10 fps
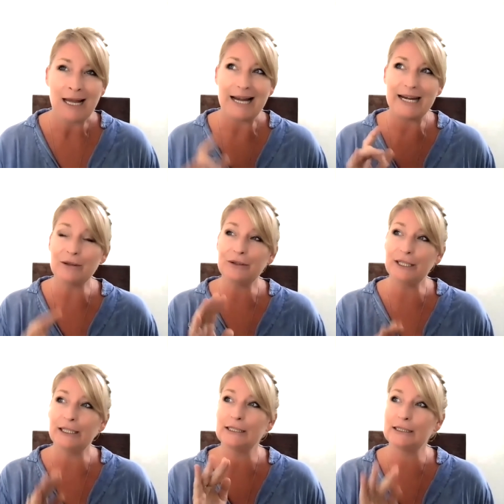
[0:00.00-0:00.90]
Another
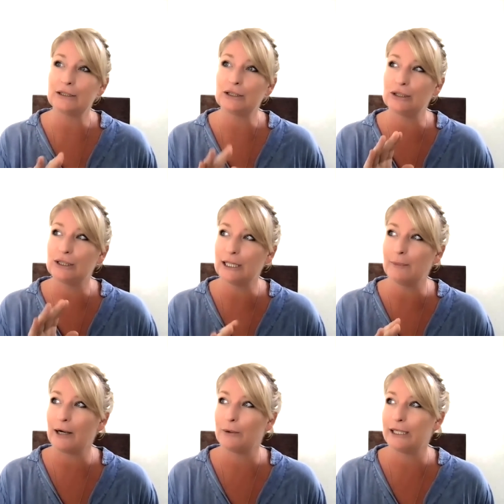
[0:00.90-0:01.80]
thing to think
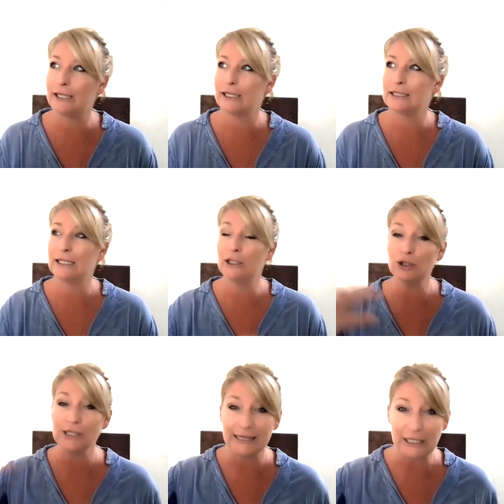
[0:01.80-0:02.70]
about with Ian is he
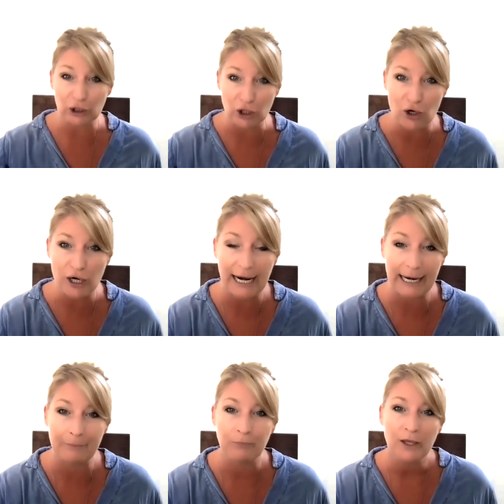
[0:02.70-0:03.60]
looks at the long
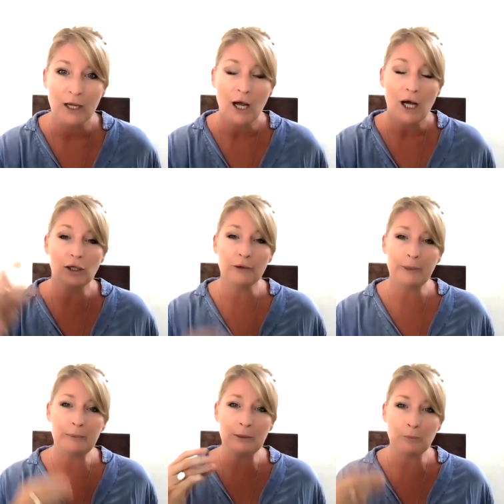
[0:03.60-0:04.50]
game. A lot of
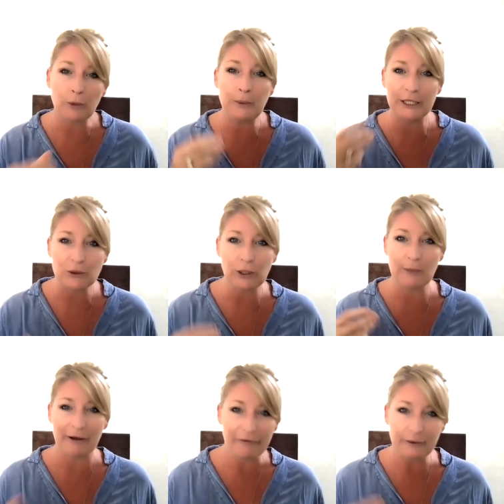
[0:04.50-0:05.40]
people in property are talking
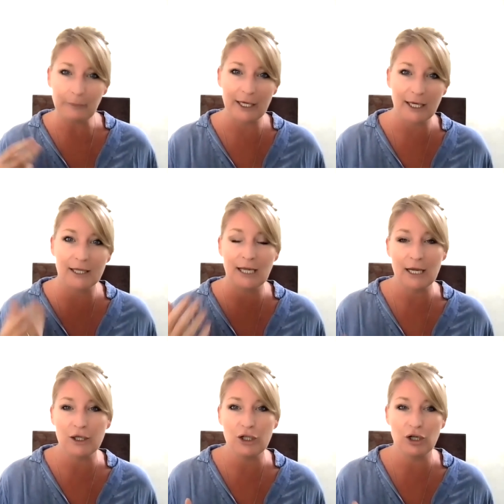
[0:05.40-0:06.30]
about flipping
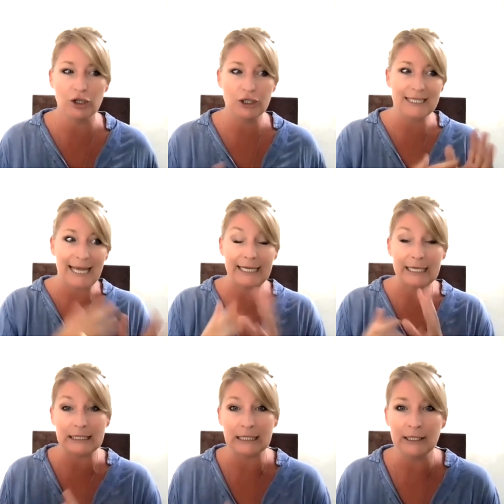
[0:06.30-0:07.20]
and you know, just getting
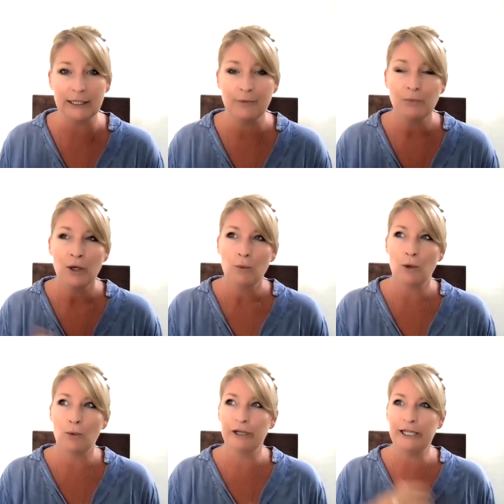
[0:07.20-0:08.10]
it done. What